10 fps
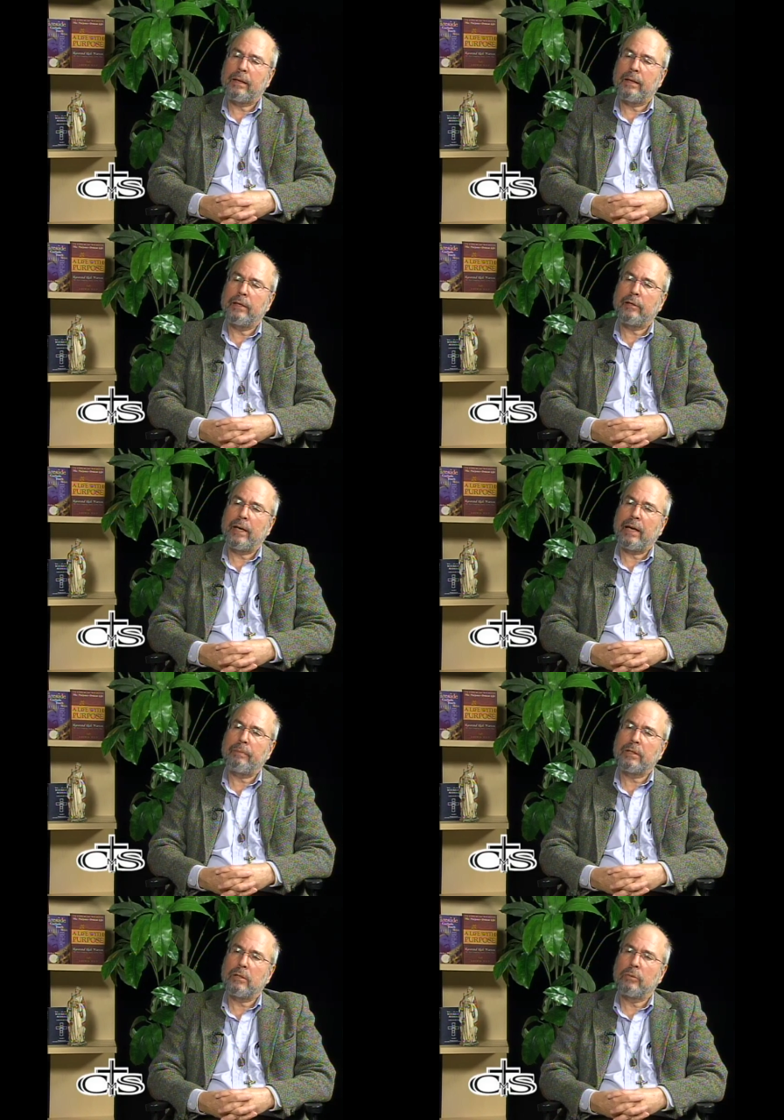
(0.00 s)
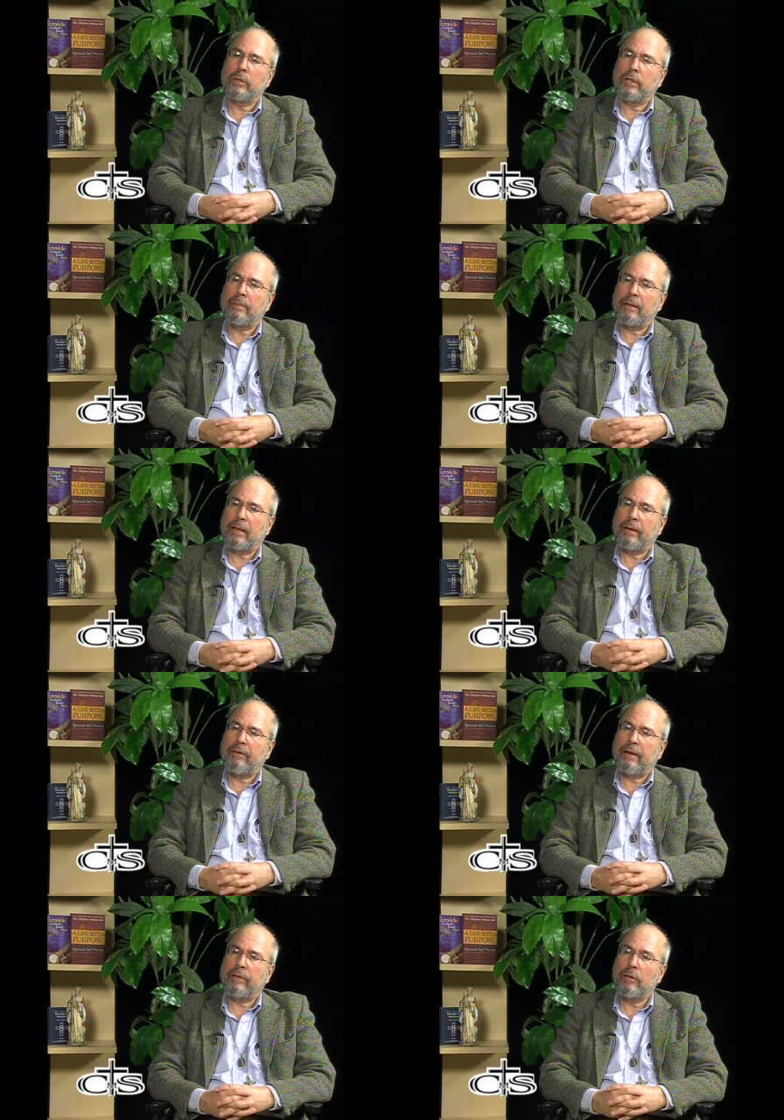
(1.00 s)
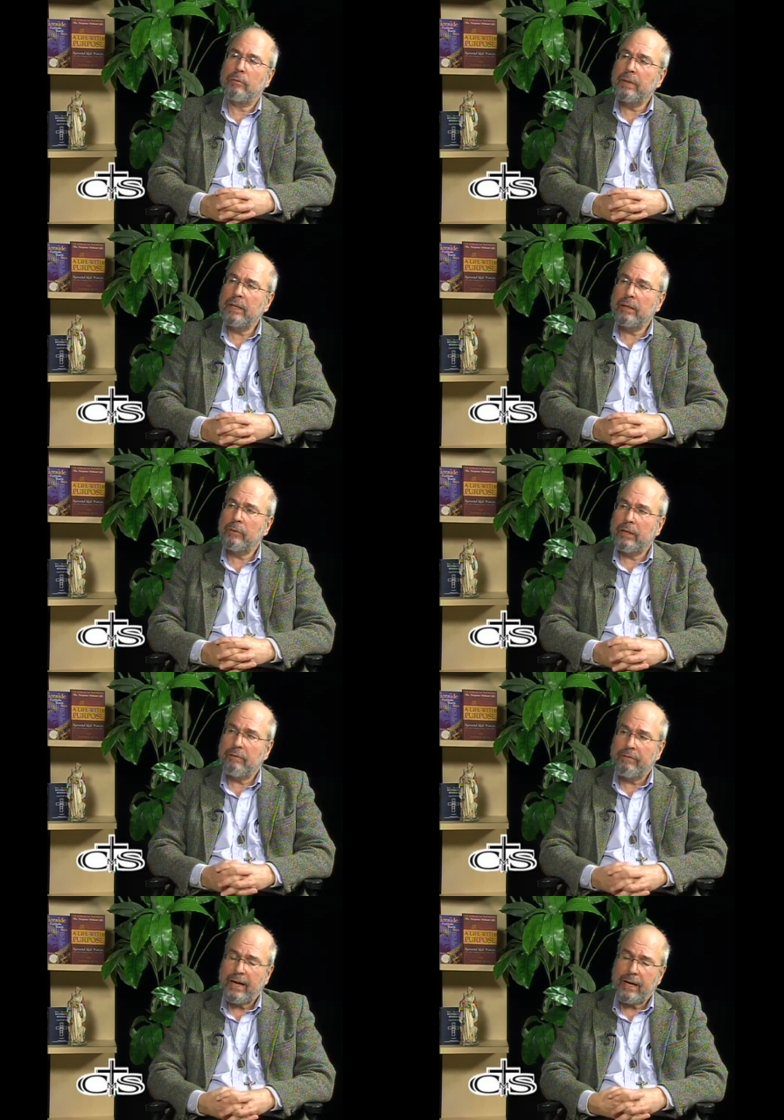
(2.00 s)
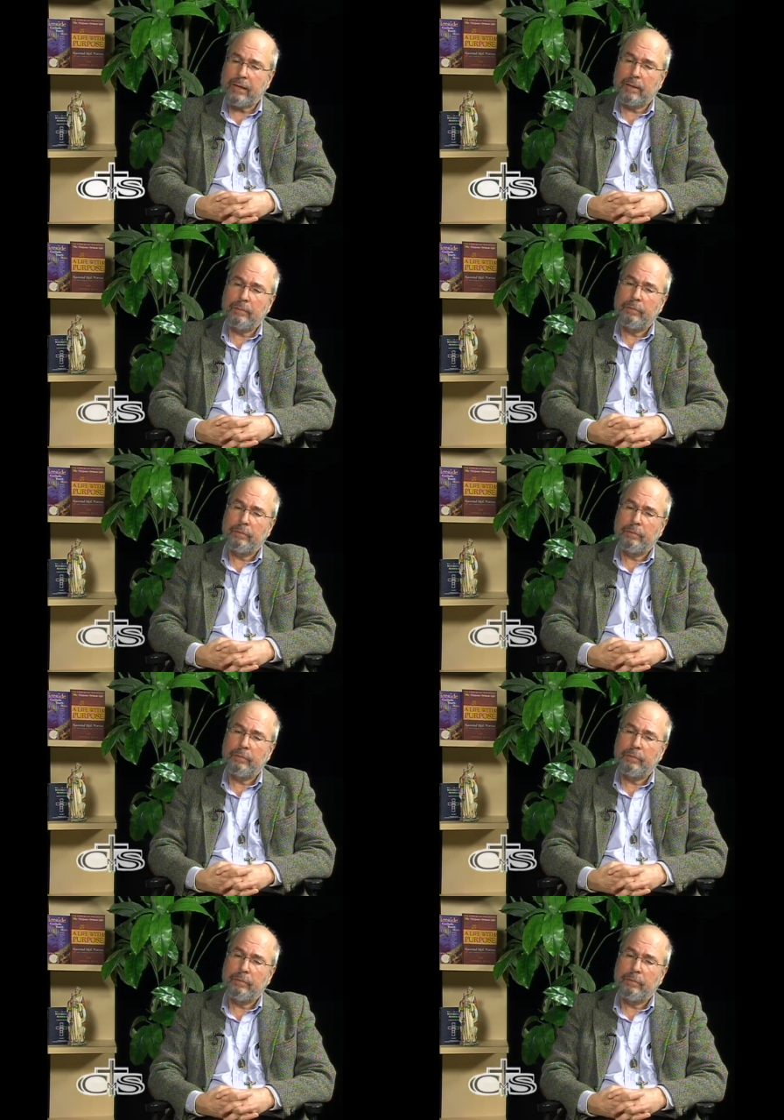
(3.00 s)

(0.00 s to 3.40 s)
uh, here I had been so worried about life having no meaning when in fact